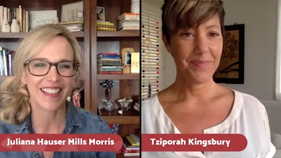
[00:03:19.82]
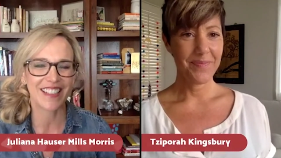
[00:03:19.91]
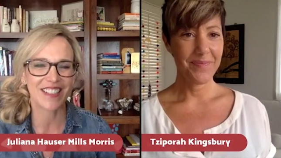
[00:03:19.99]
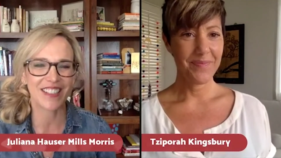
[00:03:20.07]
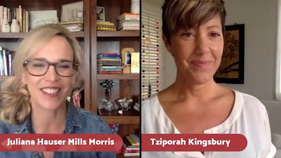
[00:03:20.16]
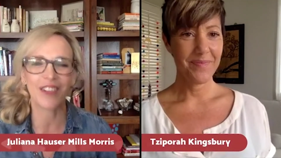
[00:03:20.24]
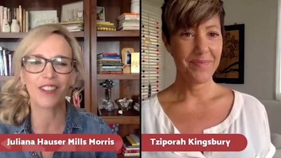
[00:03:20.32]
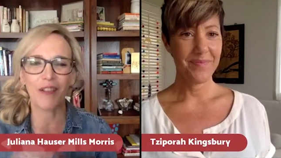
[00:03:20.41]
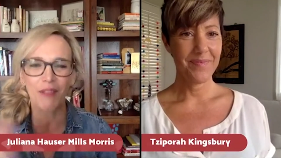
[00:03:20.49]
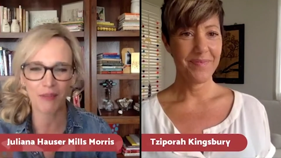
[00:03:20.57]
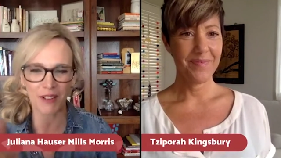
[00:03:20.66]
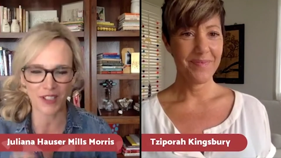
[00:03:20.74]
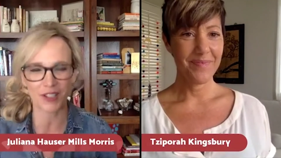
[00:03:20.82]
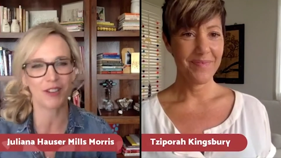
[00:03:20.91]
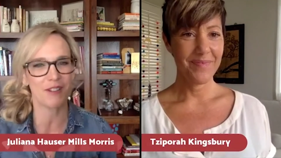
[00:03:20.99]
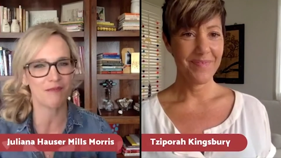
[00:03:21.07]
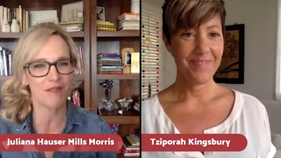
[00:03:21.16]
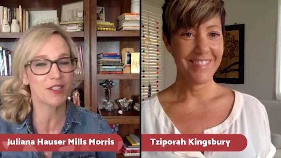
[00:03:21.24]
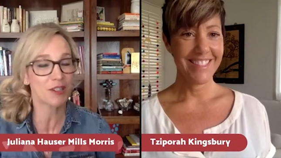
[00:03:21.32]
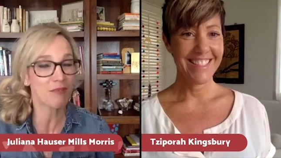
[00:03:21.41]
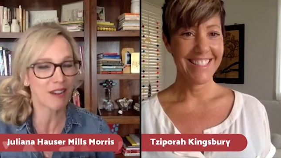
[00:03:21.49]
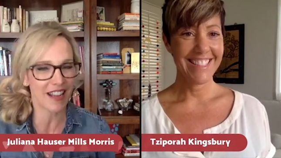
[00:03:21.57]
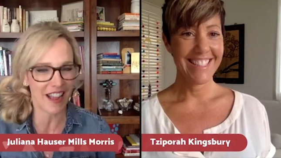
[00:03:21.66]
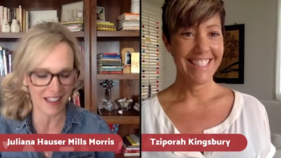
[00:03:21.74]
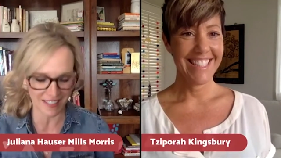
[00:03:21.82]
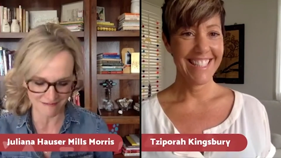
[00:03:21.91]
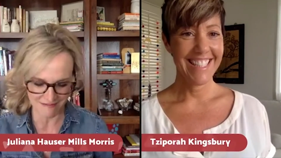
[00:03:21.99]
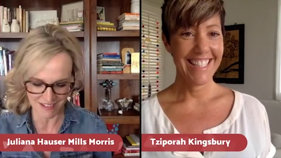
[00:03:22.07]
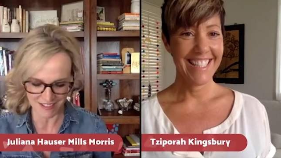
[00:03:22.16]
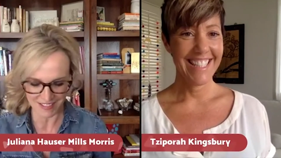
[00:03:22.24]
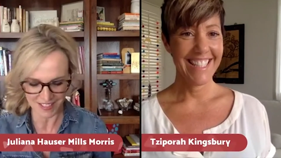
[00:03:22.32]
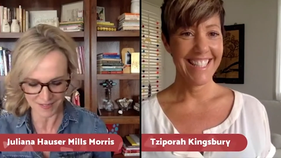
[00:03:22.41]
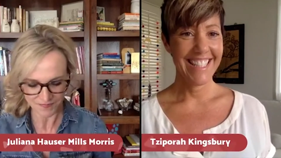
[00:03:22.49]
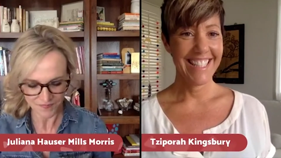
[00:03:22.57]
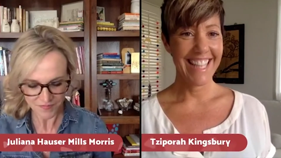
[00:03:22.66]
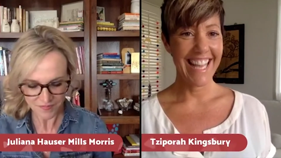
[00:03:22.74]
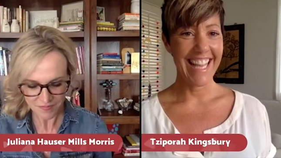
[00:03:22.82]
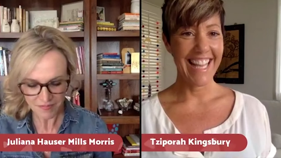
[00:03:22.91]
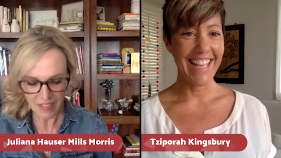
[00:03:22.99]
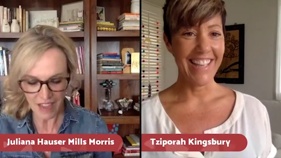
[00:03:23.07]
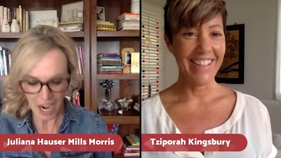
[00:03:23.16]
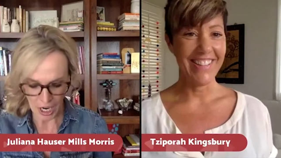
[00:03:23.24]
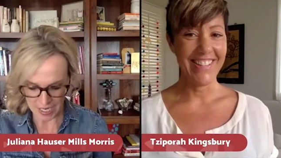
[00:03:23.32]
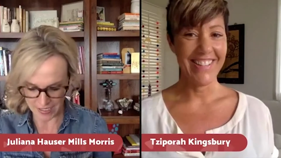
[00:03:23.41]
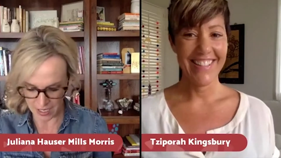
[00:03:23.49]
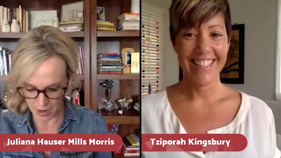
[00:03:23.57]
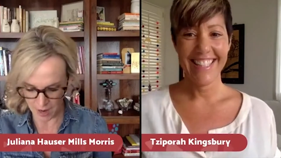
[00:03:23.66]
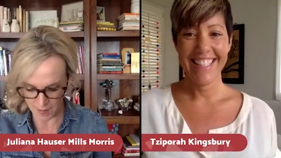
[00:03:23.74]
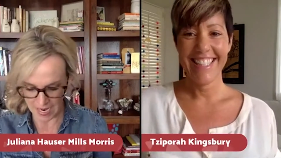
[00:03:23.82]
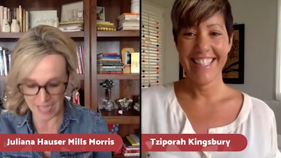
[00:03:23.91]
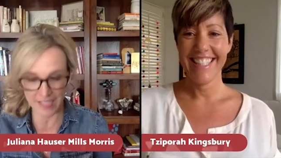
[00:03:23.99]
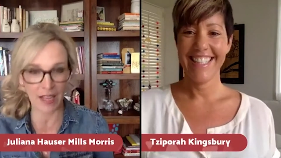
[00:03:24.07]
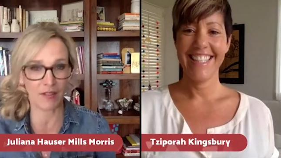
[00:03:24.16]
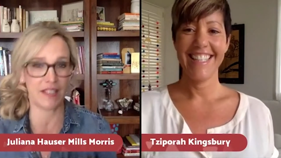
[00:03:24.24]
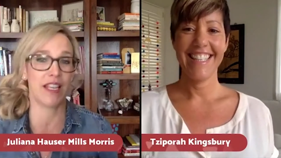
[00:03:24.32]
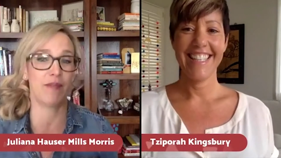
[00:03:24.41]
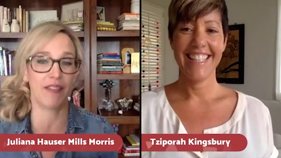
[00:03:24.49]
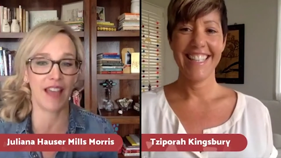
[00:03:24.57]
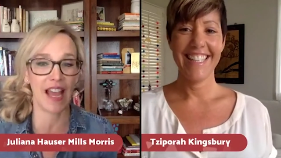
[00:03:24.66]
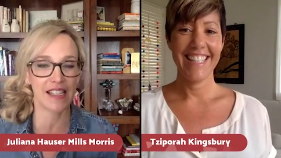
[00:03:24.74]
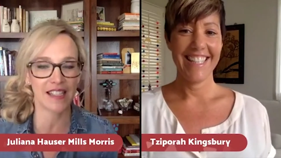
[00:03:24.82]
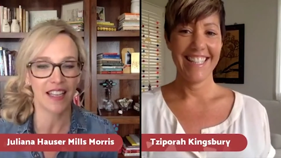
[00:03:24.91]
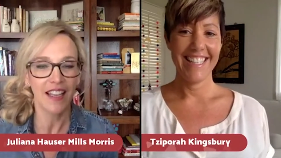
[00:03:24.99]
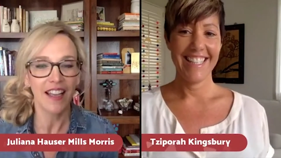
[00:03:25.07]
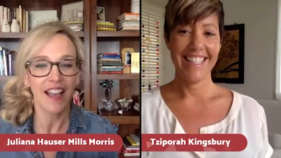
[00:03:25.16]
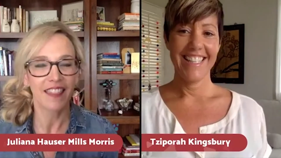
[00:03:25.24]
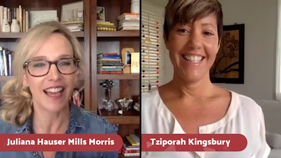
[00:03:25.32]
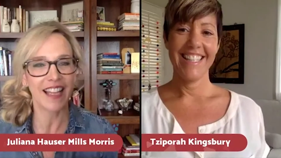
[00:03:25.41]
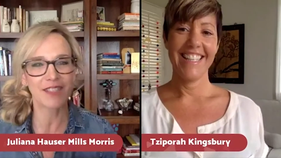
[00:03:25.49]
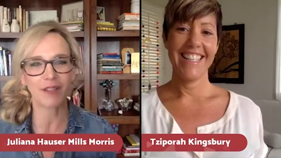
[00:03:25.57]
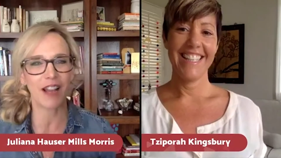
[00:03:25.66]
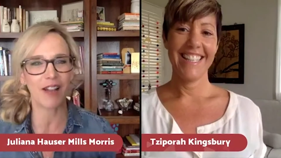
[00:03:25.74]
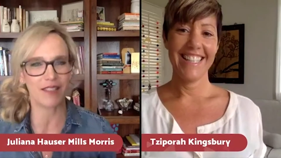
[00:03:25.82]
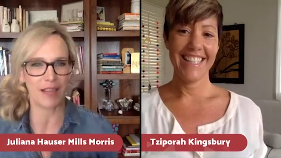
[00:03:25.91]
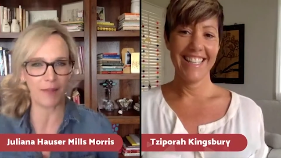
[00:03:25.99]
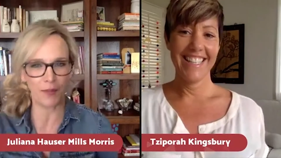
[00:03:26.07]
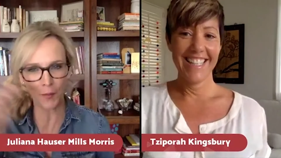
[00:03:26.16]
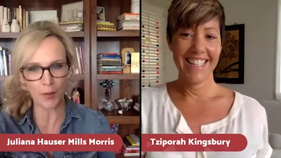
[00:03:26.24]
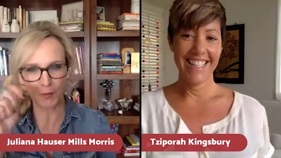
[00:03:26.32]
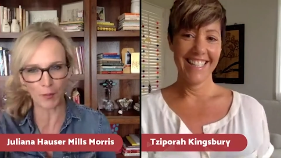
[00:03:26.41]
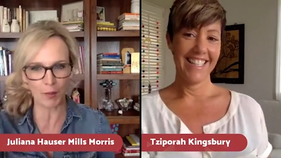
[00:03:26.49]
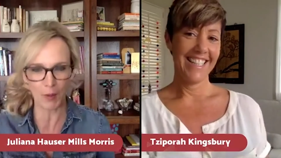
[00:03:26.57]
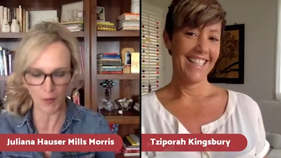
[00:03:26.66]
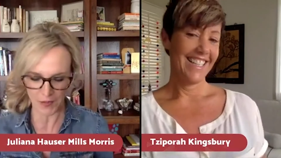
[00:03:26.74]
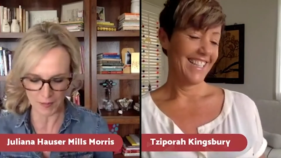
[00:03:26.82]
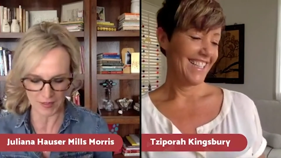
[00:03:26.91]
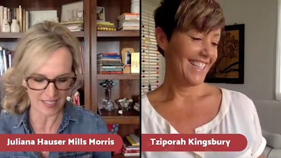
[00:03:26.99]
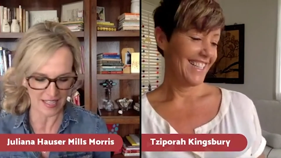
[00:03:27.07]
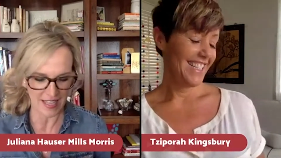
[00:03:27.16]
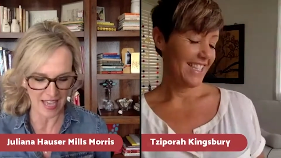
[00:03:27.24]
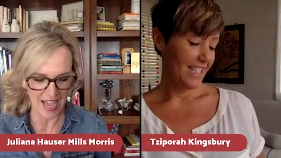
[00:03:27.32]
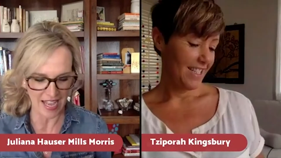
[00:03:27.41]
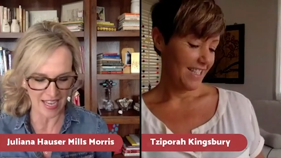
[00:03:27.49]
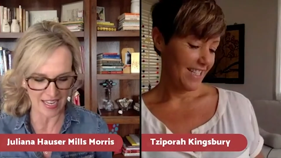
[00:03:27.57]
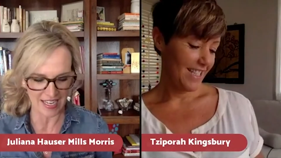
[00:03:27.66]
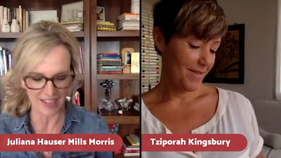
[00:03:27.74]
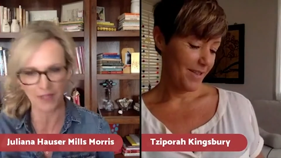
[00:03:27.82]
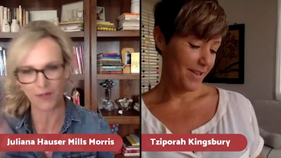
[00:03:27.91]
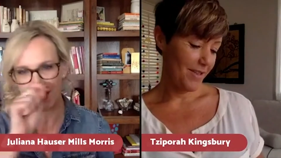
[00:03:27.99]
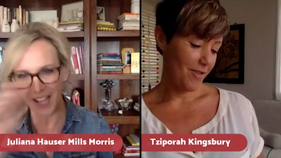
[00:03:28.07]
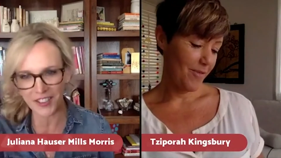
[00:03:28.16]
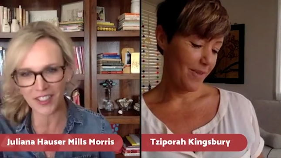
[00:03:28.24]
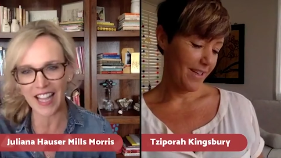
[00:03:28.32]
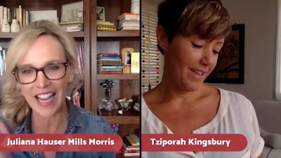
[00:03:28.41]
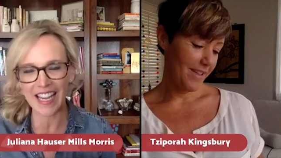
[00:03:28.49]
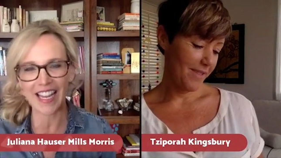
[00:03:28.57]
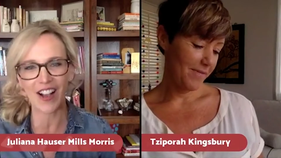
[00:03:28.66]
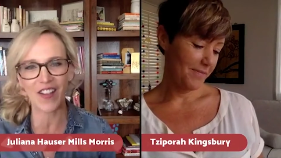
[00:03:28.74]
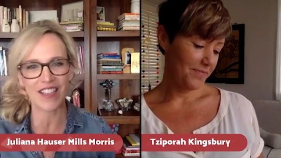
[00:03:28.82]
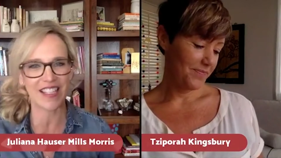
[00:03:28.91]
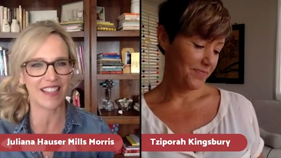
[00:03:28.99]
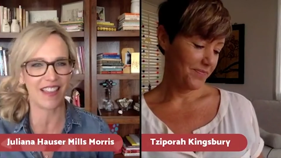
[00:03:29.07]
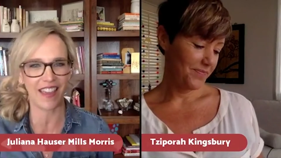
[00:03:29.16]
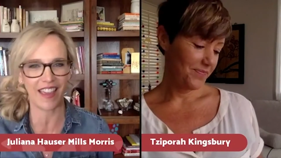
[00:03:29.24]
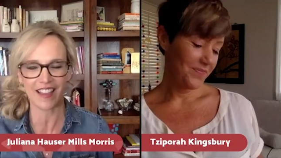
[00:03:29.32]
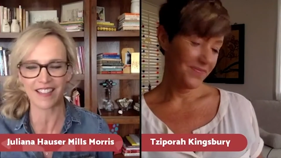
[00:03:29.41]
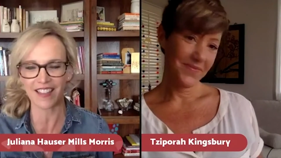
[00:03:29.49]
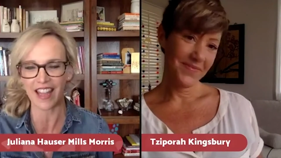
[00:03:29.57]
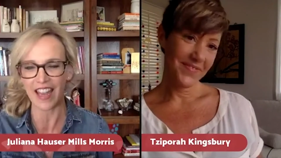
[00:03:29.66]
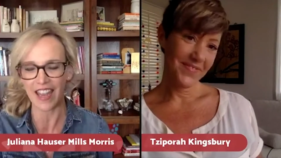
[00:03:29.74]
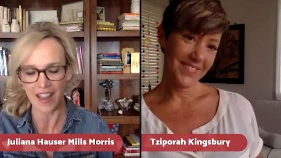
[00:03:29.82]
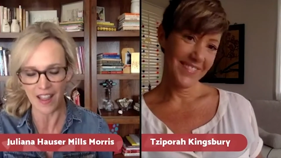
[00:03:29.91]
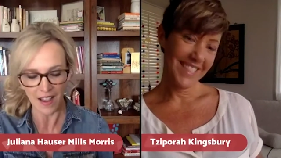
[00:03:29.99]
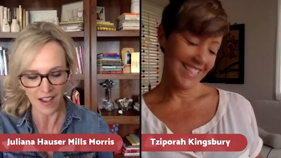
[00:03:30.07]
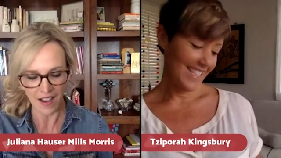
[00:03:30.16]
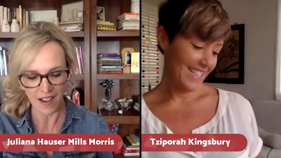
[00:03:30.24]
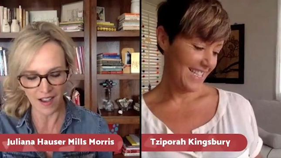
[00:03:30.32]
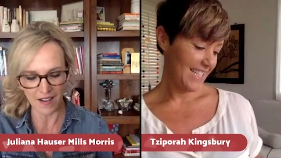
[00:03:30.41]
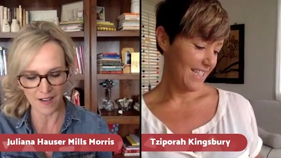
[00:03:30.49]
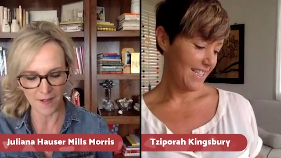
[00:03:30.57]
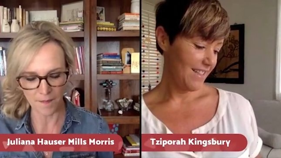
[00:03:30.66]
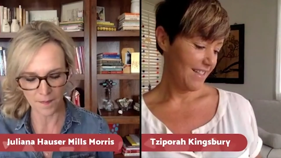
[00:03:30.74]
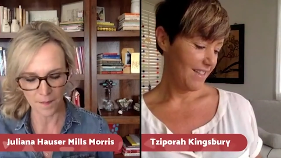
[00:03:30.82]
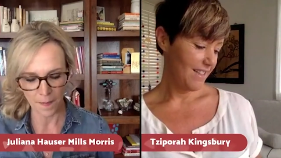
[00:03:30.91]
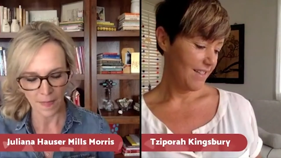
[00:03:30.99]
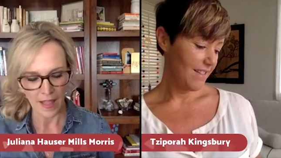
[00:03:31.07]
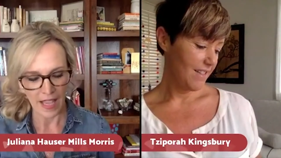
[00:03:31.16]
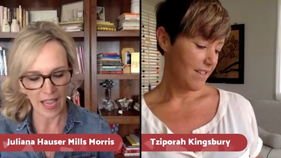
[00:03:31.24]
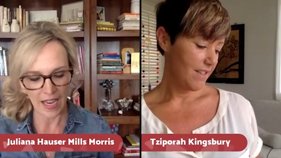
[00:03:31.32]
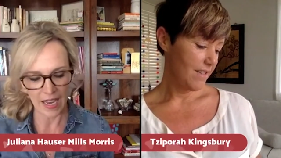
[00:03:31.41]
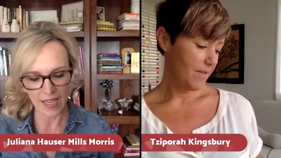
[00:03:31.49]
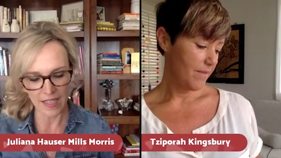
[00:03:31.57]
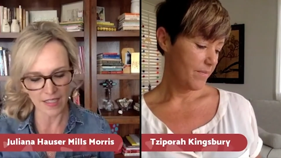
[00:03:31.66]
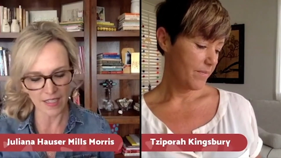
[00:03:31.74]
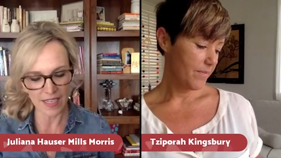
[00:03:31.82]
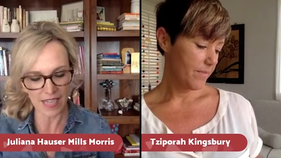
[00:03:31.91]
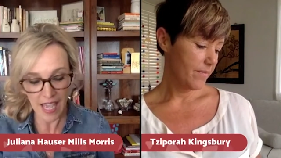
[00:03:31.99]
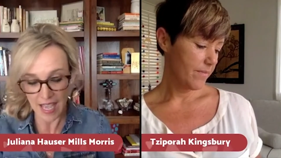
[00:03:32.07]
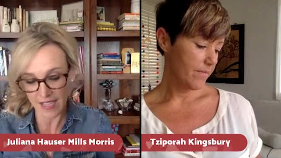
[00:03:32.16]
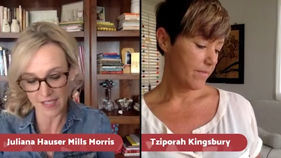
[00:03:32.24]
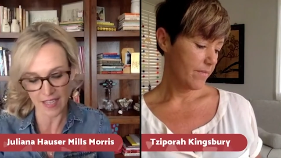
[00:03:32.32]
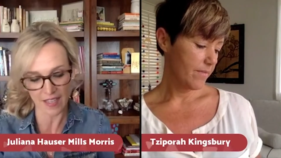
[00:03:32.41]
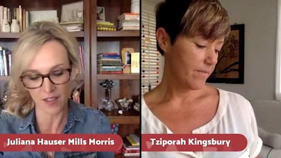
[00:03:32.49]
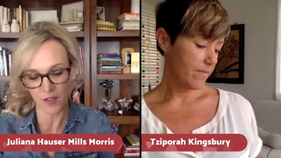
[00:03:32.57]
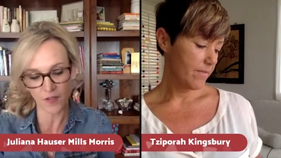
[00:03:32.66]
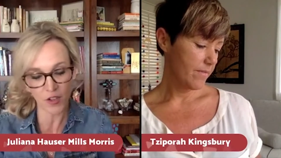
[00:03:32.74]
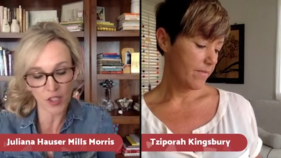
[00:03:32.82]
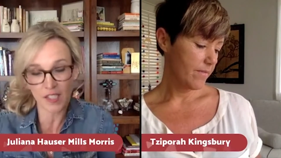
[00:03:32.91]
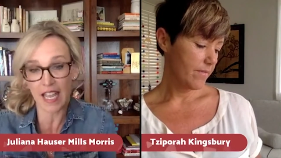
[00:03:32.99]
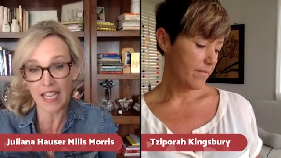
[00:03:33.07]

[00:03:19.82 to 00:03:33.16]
Speaker 1: it's just so lovely what you're what you're putting out in the world. All right, so on page seventy seven, that's that's where I was like flip, flip, flip, flip, flip, into that, and like it was underlining all these things, and um, and yes, like the first